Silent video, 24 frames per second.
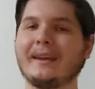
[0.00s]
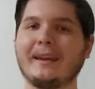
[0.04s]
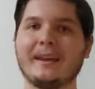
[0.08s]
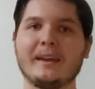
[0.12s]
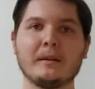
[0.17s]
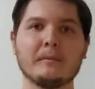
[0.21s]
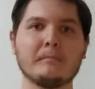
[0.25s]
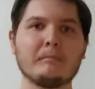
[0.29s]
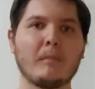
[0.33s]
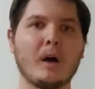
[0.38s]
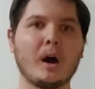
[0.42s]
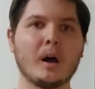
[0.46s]

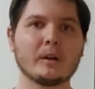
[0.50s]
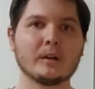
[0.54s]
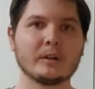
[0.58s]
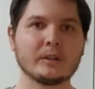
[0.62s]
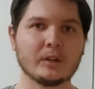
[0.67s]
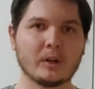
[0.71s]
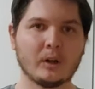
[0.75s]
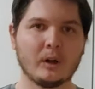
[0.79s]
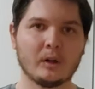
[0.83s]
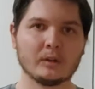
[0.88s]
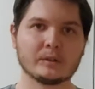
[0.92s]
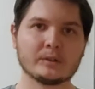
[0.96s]
In
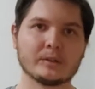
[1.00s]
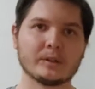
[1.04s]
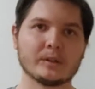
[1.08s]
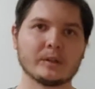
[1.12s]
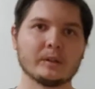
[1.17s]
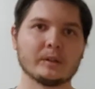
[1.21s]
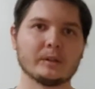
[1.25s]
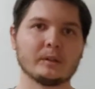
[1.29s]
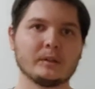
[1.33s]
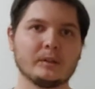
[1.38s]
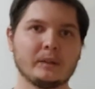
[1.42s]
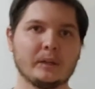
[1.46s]
modern
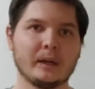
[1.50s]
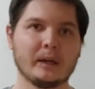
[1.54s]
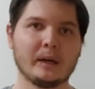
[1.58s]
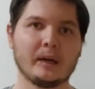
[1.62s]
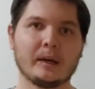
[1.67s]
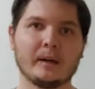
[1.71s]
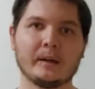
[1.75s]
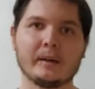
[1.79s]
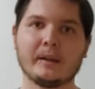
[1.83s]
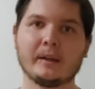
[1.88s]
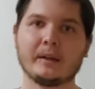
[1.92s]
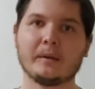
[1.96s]
culture,
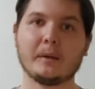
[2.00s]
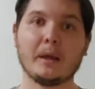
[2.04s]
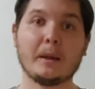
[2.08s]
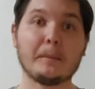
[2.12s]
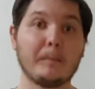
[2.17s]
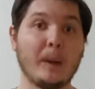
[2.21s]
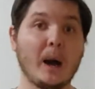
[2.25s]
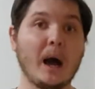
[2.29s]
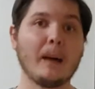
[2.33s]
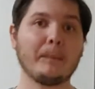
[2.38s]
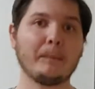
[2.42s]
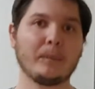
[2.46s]
in
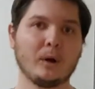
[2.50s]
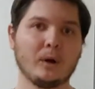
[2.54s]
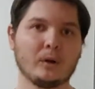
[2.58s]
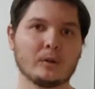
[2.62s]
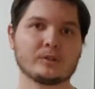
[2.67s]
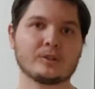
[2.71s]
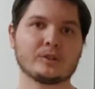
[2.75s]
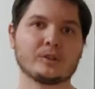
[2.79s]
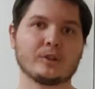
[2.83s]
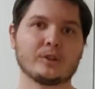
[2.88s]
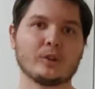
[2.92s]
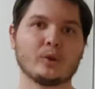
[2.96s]
pop
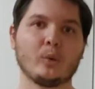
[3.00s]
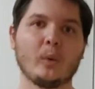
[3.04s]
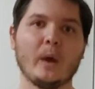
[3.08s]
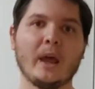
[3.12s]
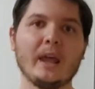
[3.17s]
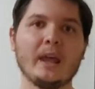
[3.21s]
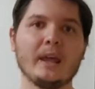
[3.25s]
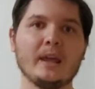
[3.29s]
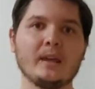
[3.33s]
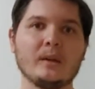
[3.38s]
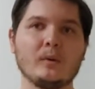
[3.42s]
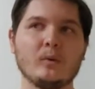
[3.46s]
culture, the
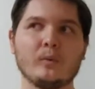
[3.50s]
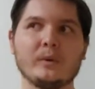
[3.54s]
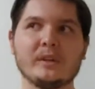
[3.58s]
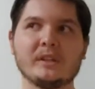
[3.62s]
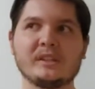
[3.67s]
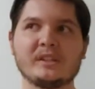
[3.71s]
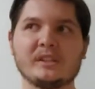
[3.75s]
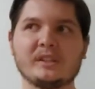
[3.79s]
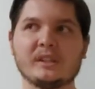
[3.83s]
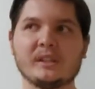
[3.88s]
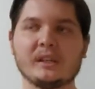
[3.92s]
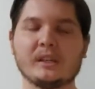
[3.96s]
way we
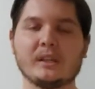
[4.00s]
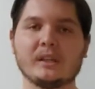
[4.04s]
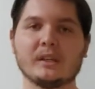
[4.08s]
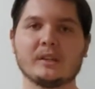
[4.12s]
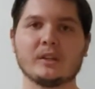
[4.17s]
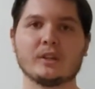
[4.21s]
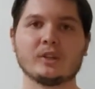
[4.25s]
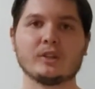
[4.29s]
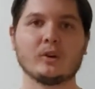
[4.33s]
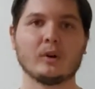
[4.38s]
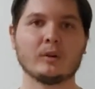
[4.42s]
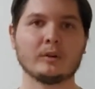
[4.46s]
see
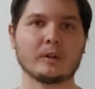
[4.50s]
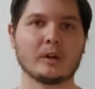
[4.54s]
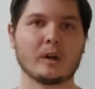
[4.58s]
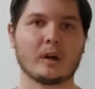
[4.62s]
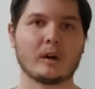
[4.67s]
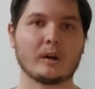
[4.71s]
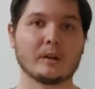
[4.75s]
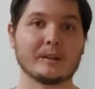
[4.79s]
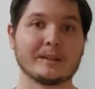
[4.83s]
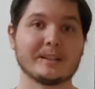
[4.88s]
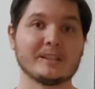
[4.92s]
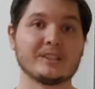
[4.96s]
the
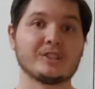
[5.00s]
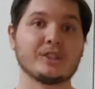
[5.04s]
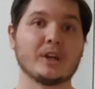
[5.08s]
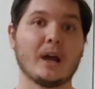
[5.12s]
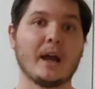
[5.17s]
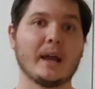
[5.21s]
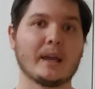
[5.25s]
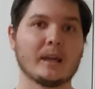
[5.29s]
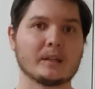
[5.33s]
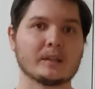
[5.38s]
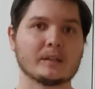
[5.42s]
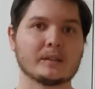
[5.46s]
Jotnar, the
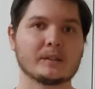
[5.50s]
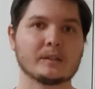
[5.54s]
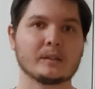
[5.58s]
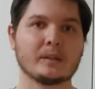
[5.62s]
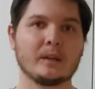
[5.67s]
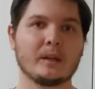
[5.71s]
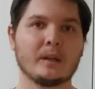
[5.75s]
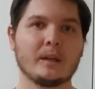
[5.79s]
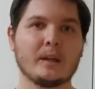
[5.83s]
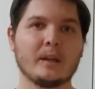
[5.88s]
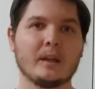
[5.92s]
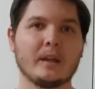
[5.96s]
giants,
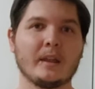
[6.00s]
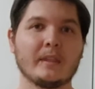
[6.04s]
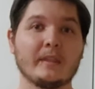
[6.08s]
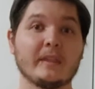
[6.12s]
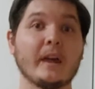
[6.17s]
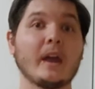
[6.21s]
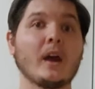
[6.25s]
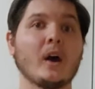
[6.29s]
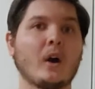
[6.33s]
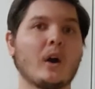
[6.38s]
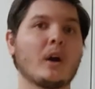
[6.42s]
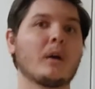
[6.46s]

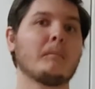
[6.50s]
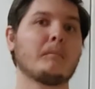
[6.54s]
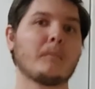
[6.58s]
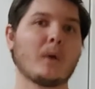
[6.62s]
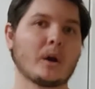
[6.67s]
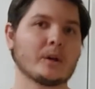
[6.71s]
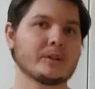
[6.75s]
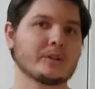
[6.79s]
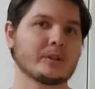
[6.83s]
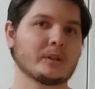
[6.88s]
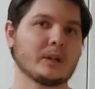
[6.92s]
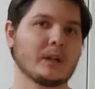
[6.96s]
they are a
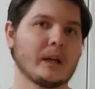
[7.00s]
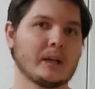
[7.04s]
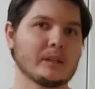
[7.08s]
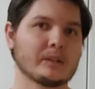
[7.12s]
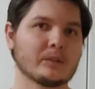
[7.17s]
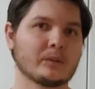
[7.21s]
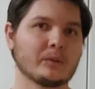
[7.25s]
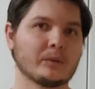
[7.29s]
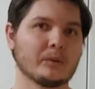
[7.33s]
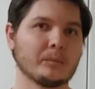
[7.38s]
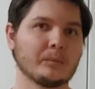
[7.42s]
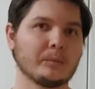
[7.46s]

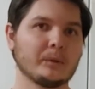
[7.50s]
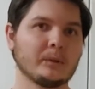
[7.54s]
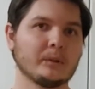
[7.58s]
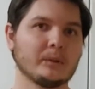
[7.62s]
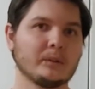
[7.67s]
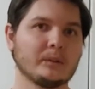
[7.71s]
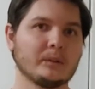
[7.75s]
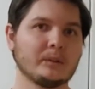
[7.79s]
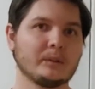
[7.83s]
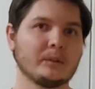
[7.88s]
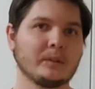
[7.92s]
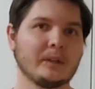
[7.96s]
marginalized group.
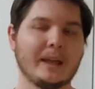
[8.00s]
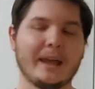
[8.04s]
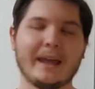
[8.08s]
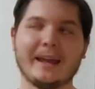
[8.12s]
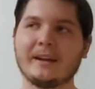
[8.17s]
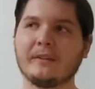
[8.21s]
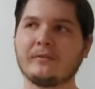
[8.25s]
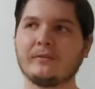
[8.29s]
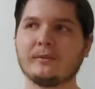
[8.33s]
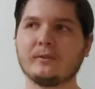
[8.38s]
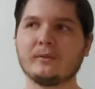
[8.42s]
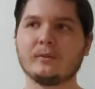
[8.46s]

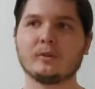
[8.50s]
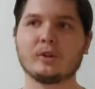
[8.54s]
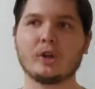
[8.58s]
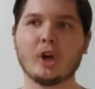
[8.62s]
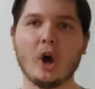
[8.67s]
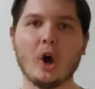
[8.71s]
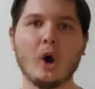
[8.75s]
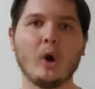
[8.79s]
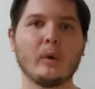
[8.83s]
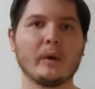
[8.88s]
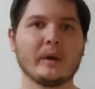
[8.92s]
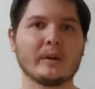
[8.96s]
And if you
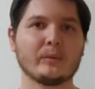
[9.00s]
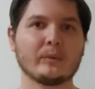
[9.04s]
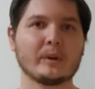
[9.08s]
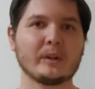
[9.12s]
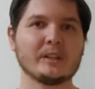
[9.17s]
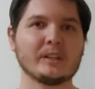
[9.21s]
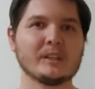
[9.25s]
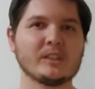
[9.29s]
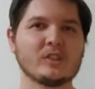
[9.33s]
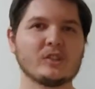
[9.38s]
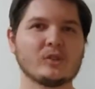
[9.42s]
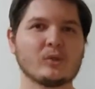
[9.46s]
go and read
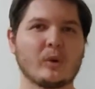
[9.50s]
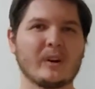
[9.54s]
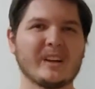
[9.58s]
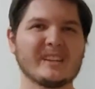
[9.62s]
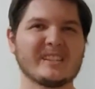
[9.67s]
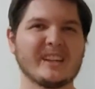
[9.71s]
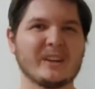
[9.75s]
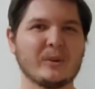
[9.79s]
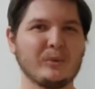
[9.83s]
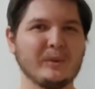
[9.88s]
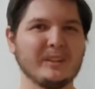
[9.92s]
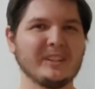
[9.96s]
these
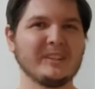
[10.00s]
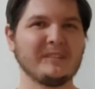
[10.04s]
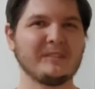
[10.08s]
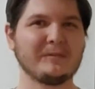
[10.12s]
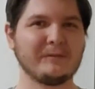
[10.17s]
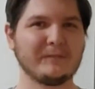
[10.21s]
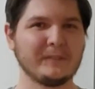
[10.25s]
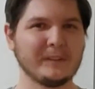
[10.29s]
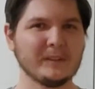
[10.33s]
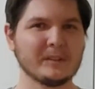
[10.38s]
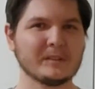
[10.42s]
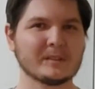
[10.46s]
stories, it really
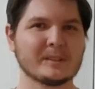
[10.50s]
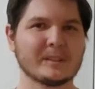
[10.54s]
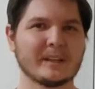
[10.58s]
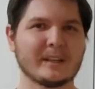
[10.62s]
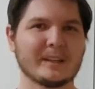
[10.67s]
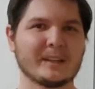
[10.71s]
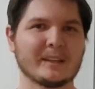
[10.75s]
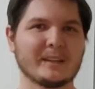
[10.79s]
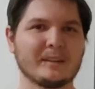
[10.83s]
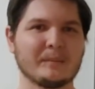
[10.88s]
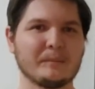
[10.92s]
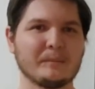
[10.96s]
feels
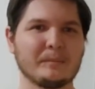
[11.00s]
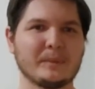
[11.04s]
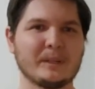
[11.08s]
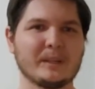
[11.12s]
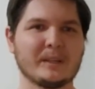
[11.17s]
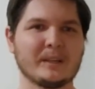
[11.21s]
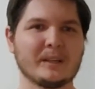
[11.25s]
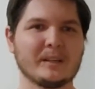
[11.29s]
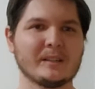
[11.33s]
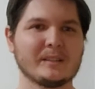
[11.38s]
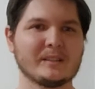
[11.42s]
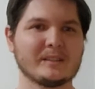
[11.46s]
like it,
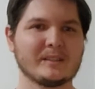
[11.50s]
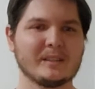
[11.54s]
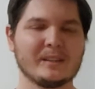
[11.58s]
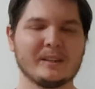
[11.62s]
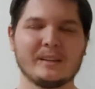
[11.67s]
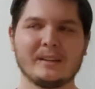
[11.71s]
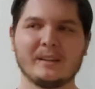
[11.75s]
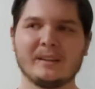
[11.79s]
because